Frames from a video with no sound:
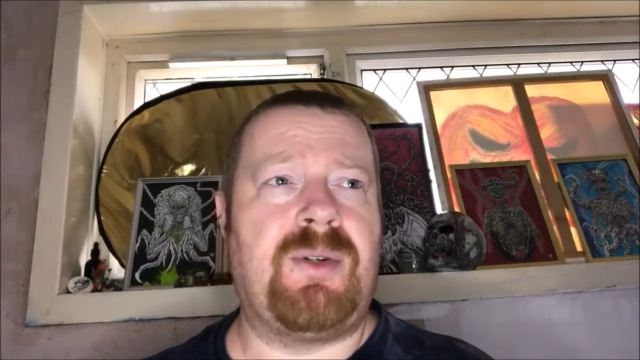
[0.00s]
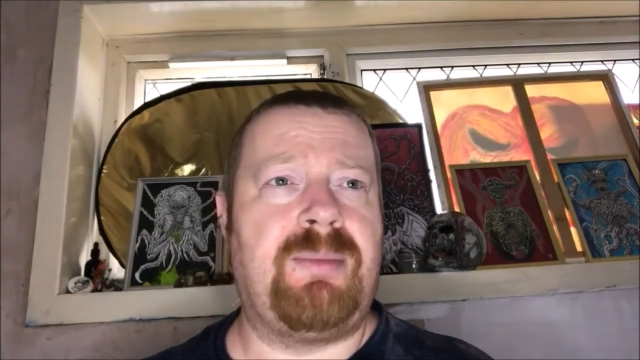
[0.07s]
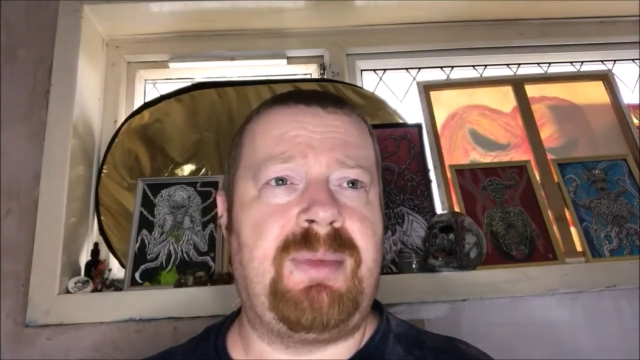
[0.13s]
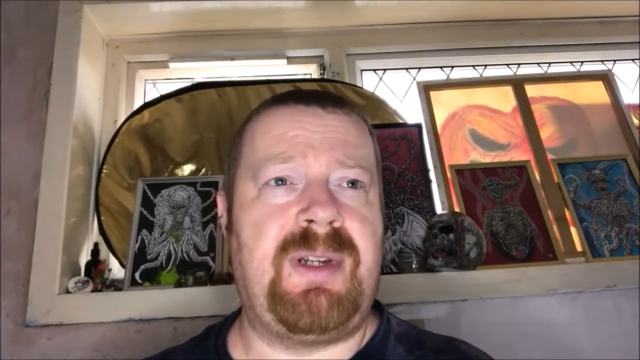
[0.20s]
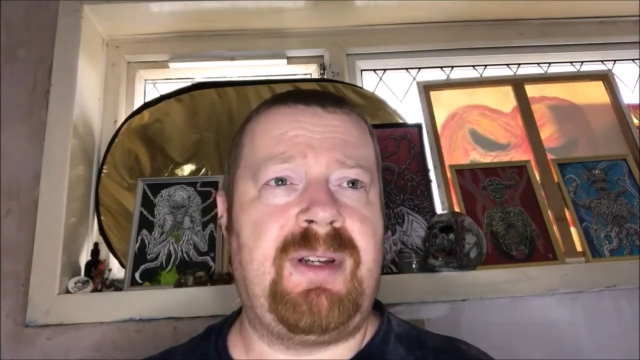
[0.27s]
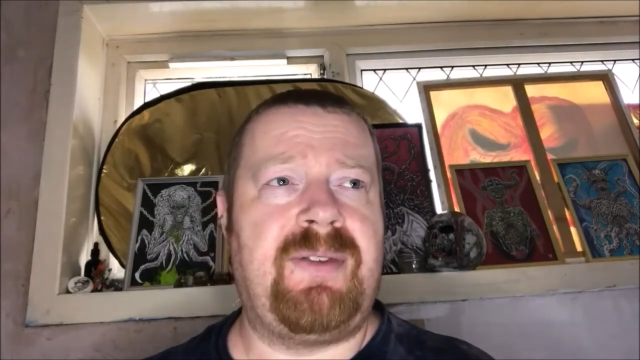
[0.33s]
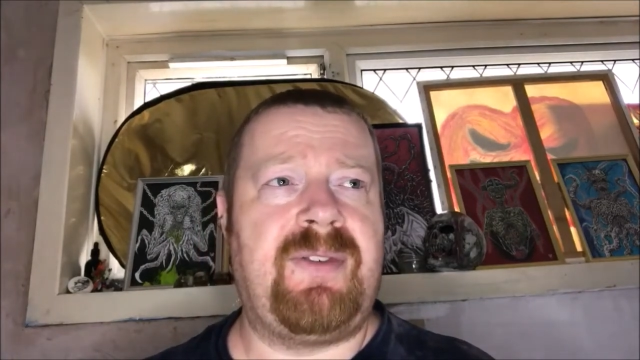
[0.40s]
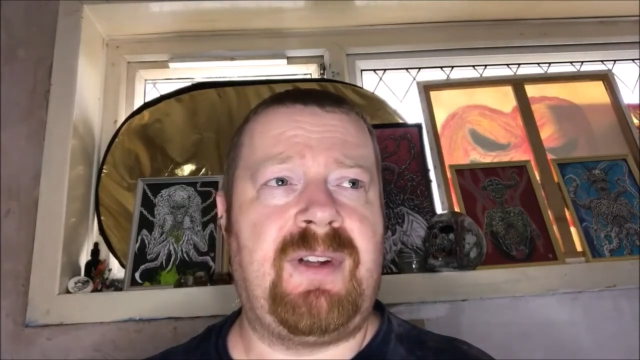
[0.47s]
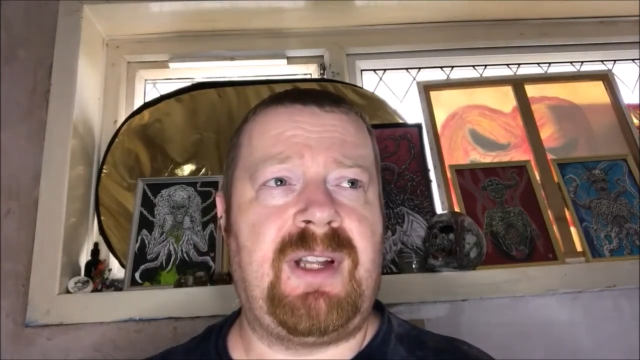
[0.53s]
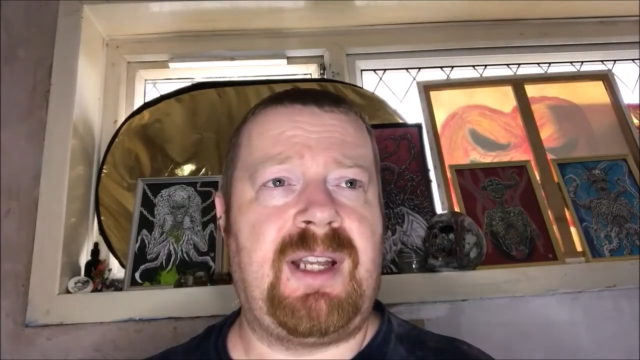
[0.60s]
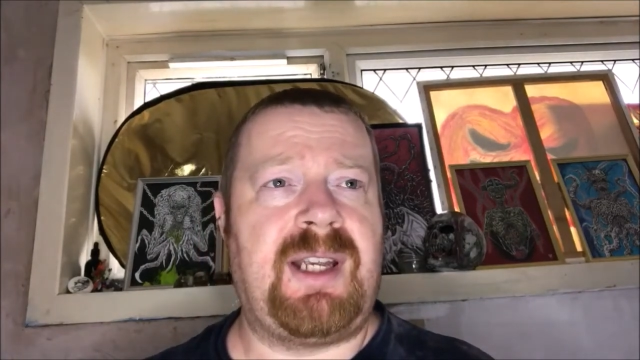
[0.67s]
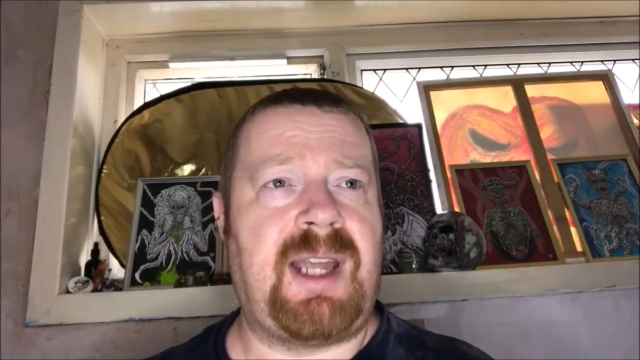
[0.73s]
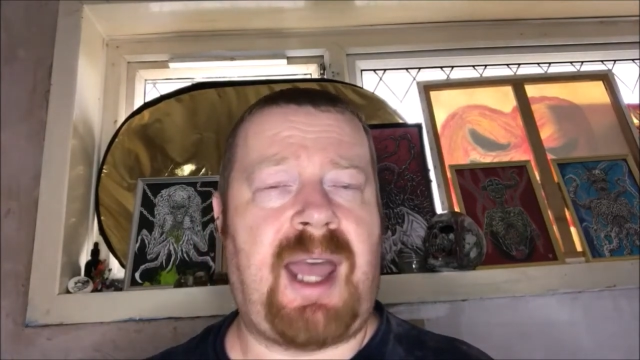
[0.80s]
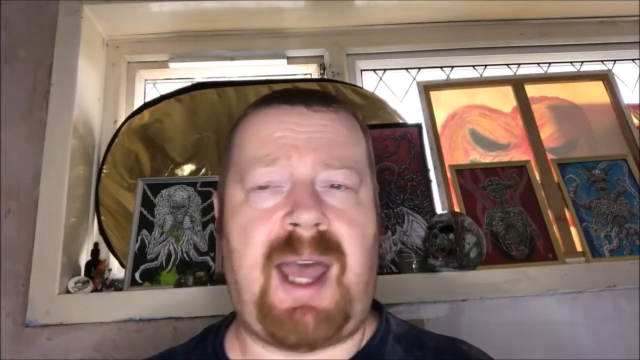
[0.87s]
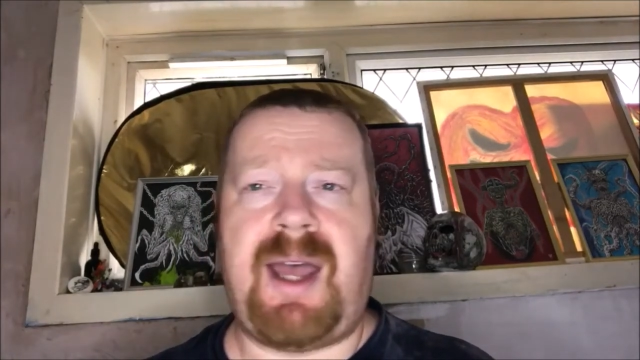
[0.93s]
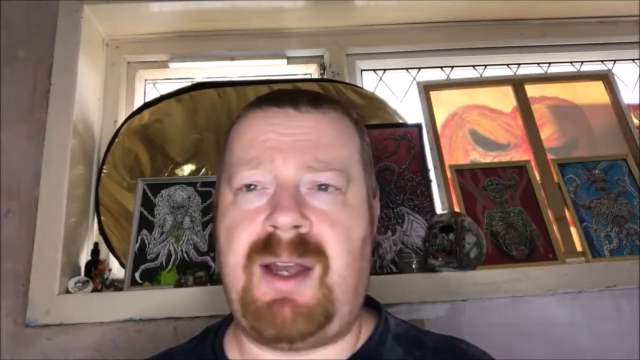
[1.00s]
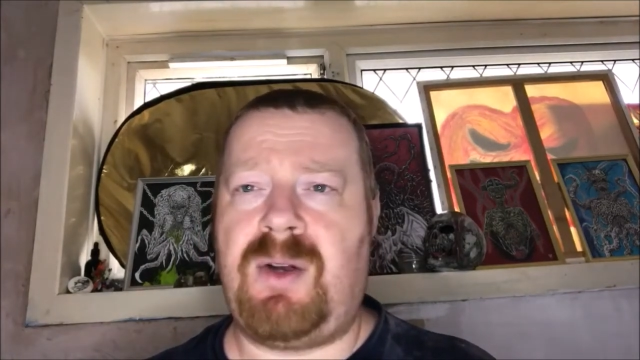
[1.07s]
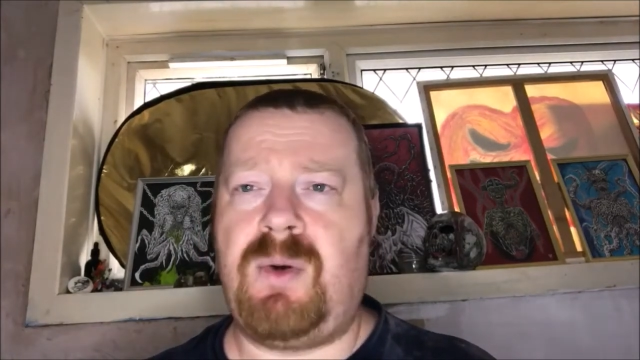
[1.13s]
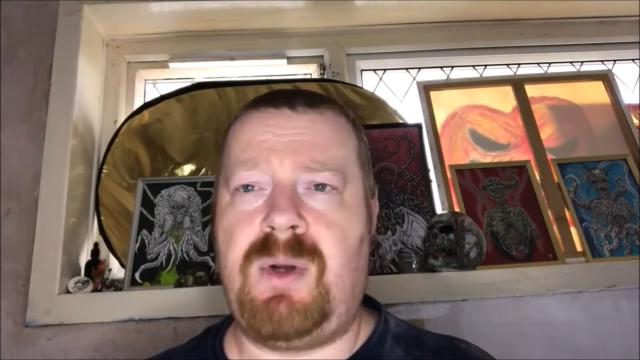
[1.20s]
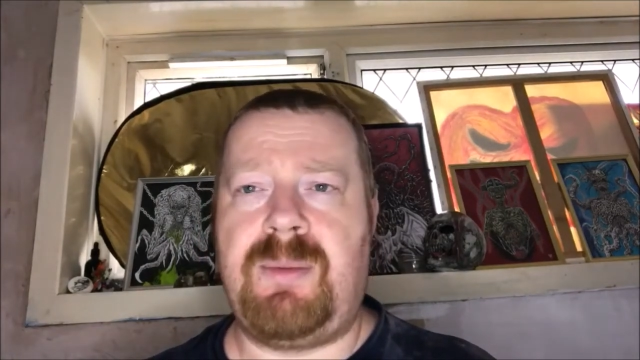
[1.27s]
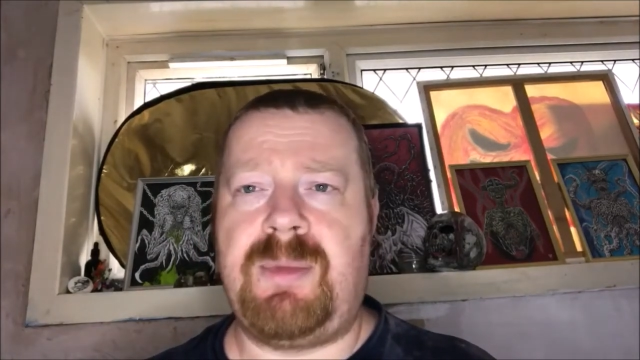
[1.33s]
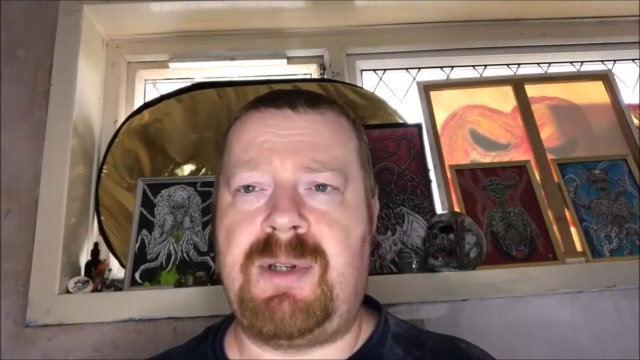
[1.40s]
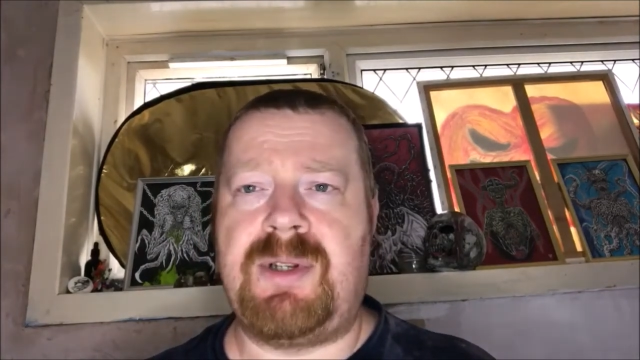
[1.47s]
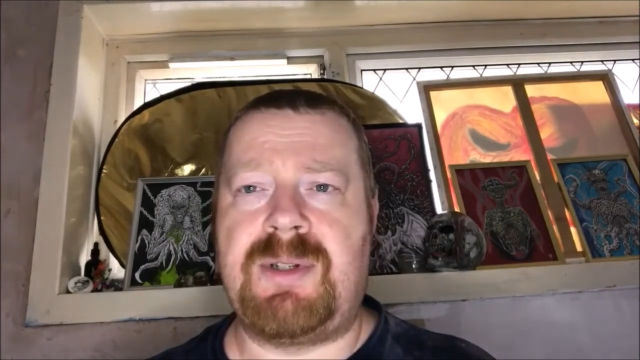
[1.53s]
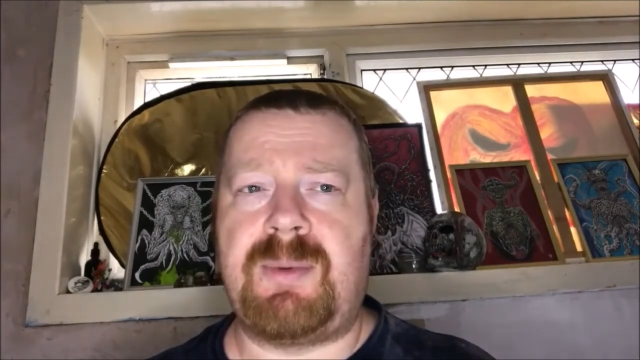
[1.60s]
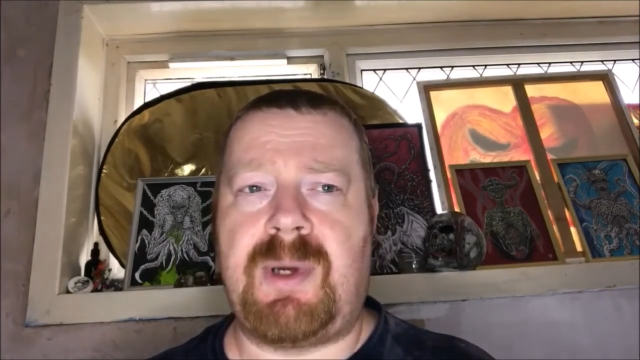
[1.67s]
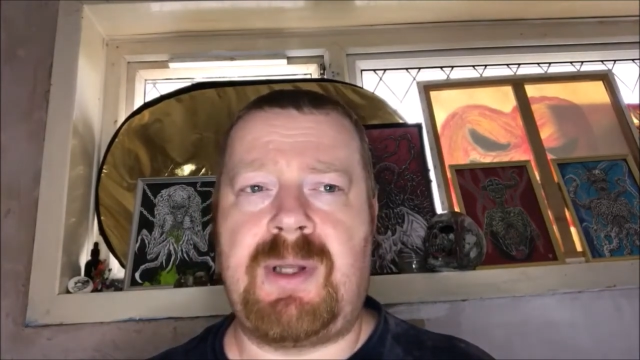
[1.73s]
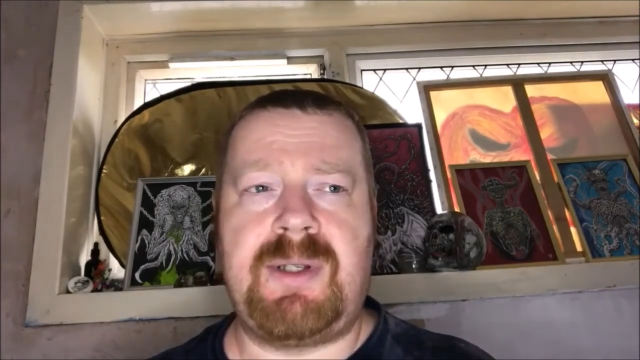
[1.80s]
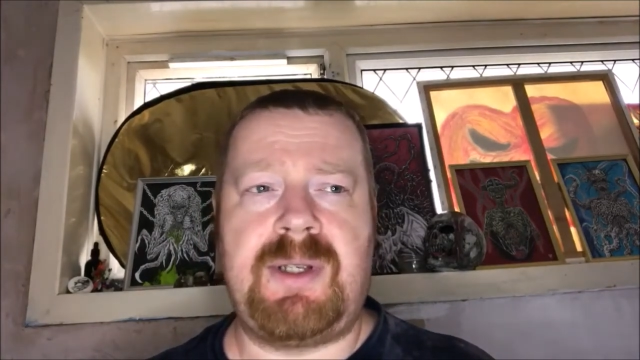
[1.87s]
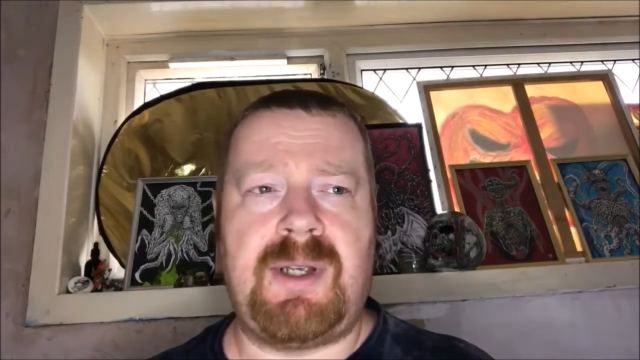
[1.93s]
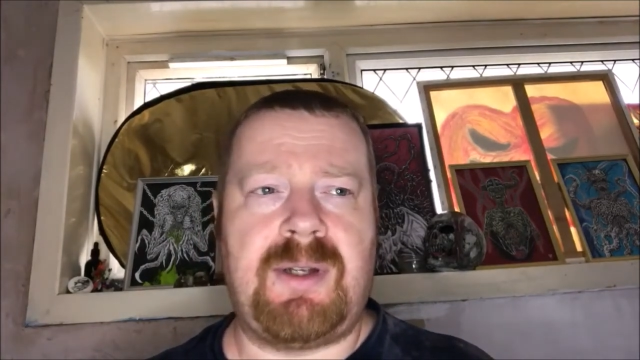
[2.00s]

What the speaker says: could be for like art equipment as well.